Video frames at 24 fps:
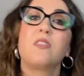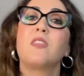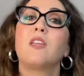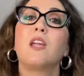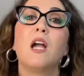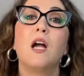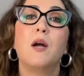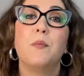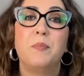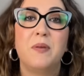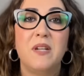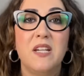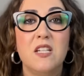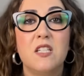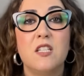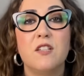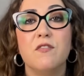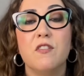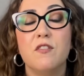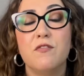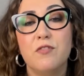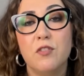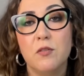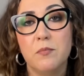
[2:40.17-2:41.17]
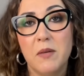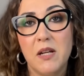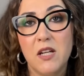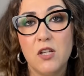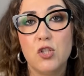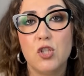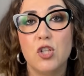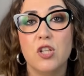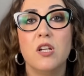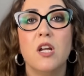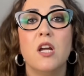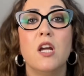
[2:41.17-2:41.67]
A piece of
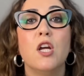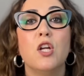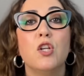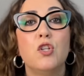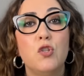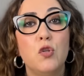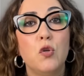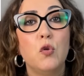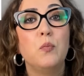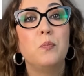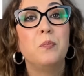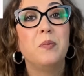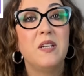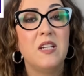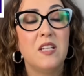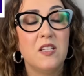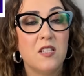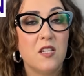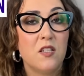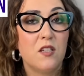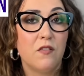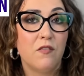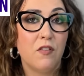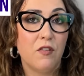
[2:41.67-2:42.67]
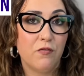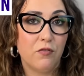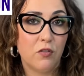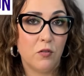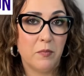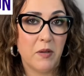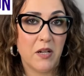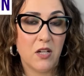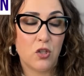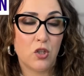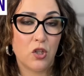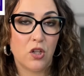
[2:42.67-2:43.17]
information, 2 pieces of
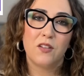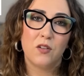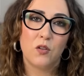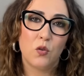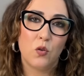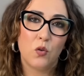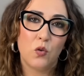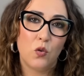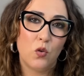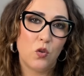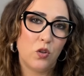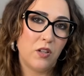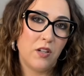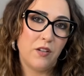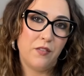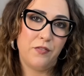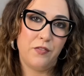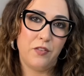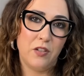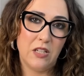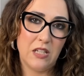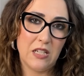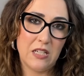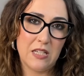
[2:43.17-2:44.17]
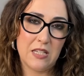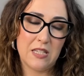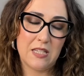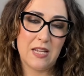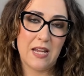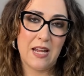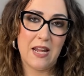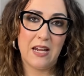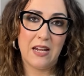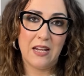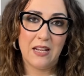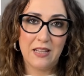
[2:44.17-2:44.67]
information. Or if you need to
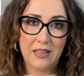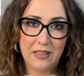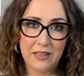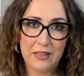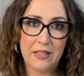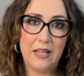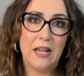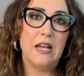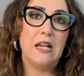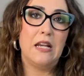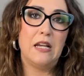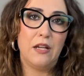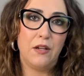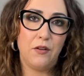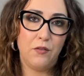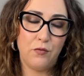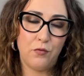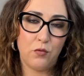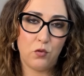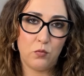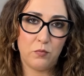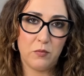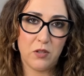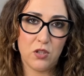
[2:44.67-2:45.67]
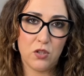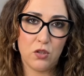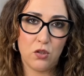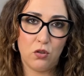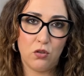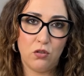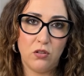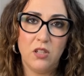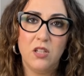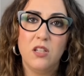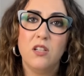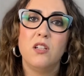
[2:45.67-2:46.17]
say delle
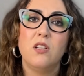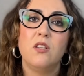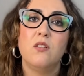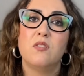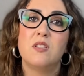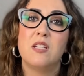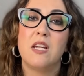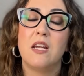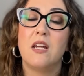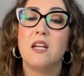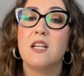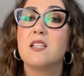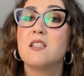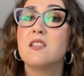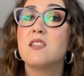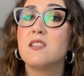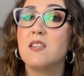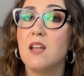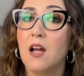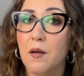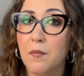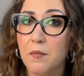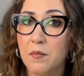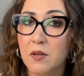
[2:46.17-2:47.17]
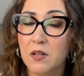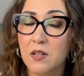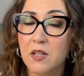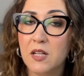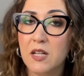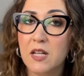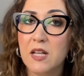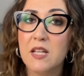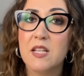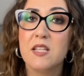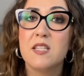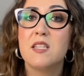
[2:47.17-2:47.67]
informazioni, you say some
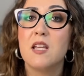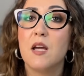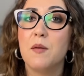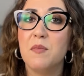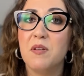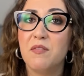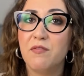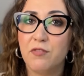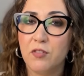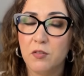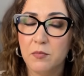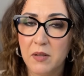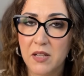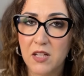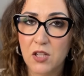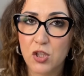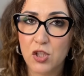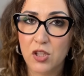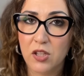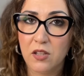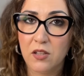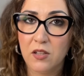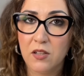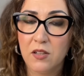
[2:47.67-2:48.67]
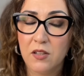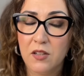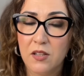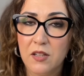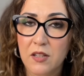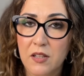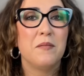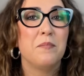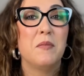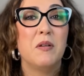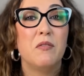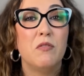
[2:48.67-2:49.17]
information.
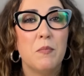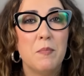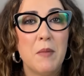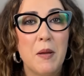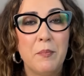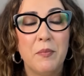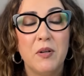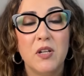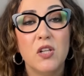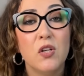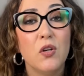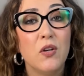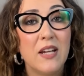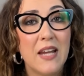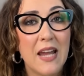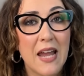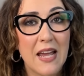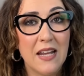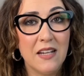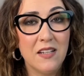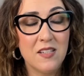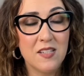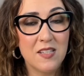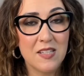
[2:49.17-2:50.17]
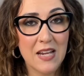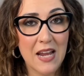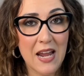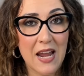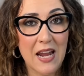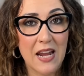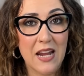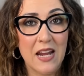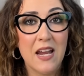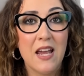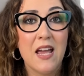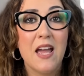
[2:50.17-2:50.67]
But remember, you can't
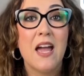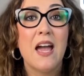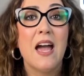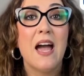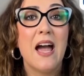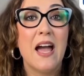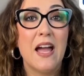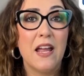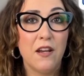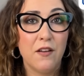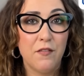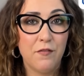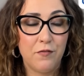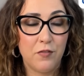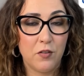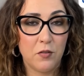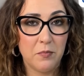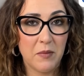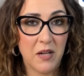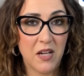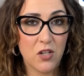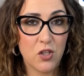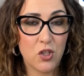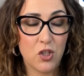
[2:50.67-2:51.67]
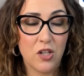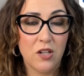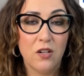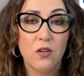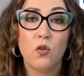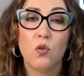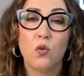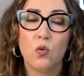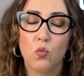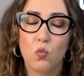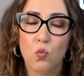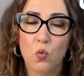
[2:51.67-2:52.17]
say an information
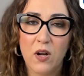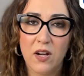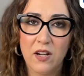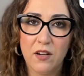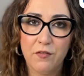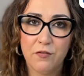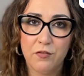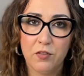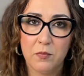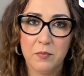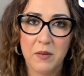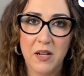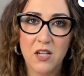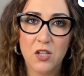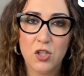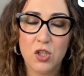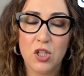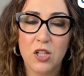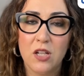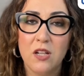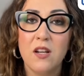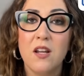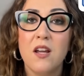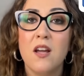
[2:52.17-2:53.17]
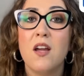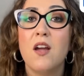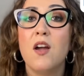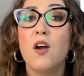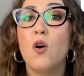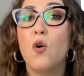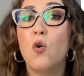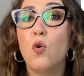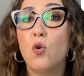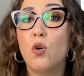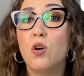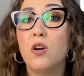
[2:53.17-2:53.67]
or one information
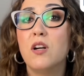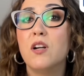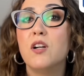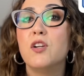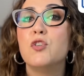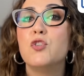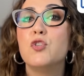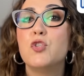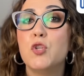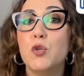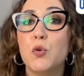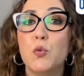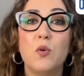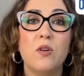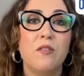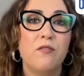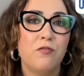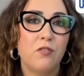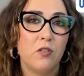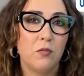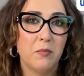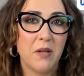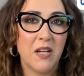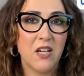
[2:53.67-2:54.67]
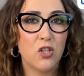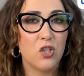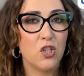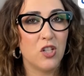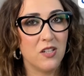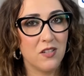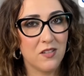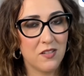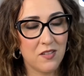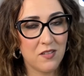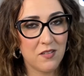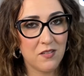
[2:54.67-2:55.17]
or 2
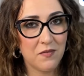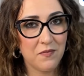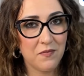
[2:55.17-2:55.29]
informations.